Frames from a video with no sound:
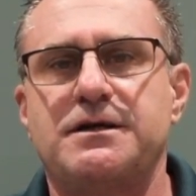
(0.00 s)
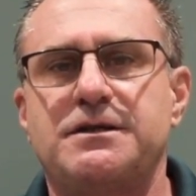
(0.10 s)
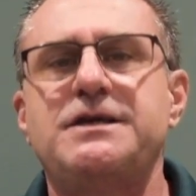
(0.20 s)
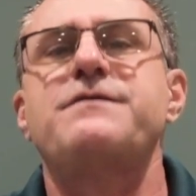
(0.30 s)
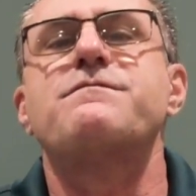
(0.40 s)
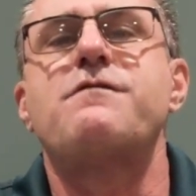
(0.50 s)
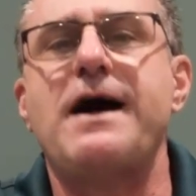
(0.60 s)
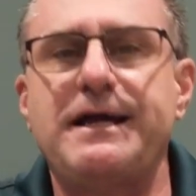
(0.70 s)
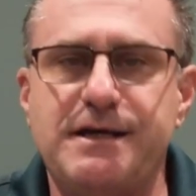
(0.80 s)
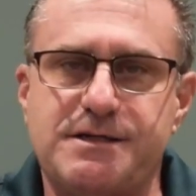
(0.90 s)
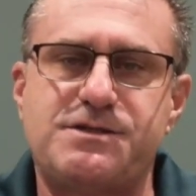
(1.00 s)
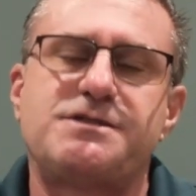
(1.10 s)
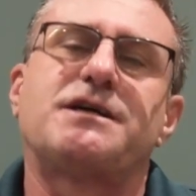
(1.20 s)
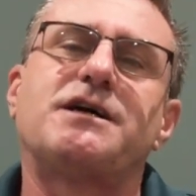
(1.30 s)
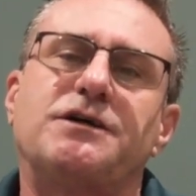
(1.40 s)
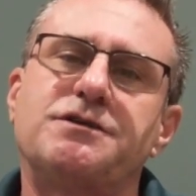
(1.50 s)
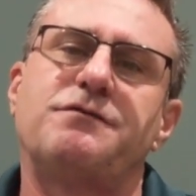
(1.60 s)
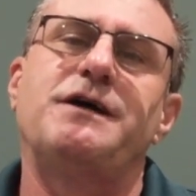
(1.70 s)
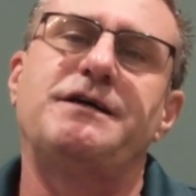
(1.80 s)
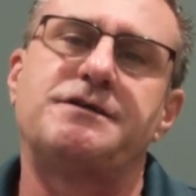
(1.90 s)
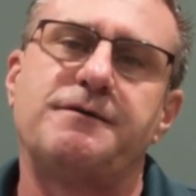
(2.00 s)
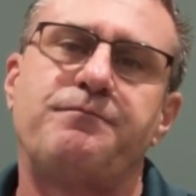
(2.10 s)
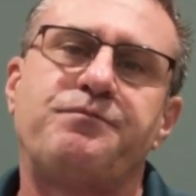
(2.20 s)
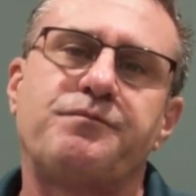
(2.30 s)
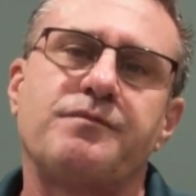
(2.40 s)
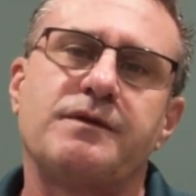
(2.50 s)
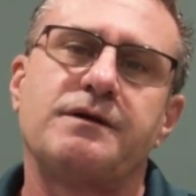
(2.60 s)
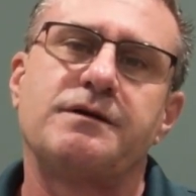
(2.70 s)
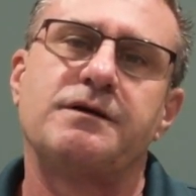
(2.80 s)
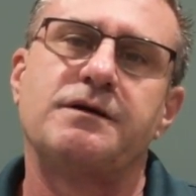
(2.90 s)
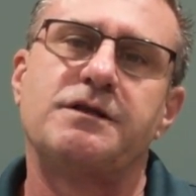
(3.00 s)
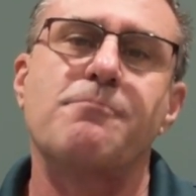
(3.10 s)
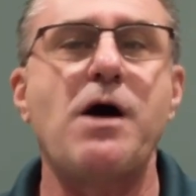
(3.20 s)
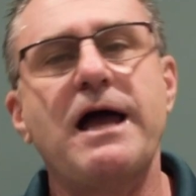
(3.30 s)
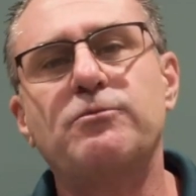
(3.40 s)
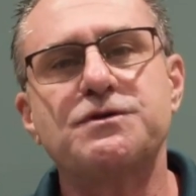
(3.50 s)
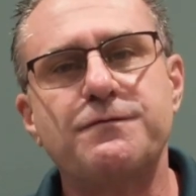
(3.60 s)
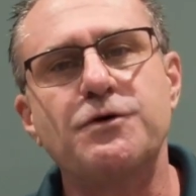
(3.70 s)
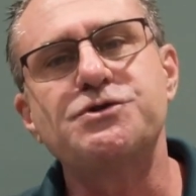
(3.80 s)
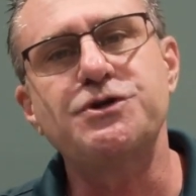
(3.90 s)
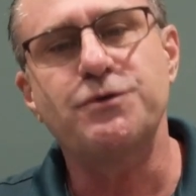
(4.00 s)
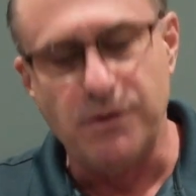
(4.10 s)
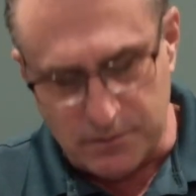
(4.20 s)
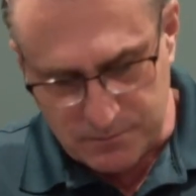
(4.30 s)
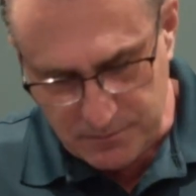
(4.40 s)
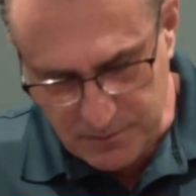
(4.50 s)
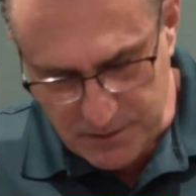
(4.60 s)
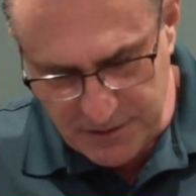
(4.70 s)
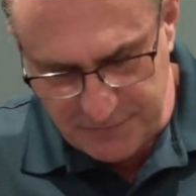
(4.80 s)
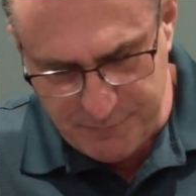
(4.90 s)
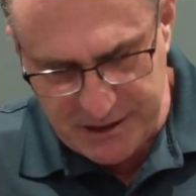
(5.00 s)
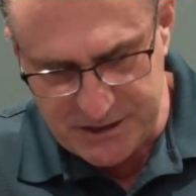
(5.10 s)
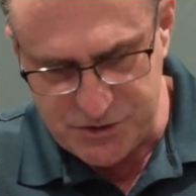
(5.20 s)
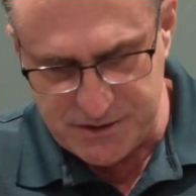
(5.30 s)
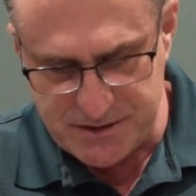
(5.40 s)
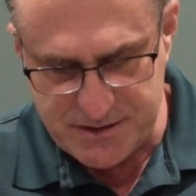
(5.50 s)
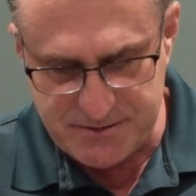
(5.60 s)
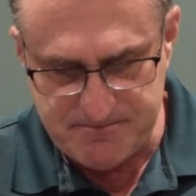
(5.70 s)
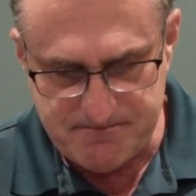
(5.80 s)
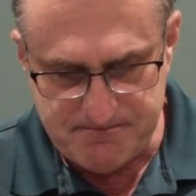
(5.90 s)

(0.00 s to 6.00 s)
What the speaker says: that invite us to cultivate the Bible's virtue of patience.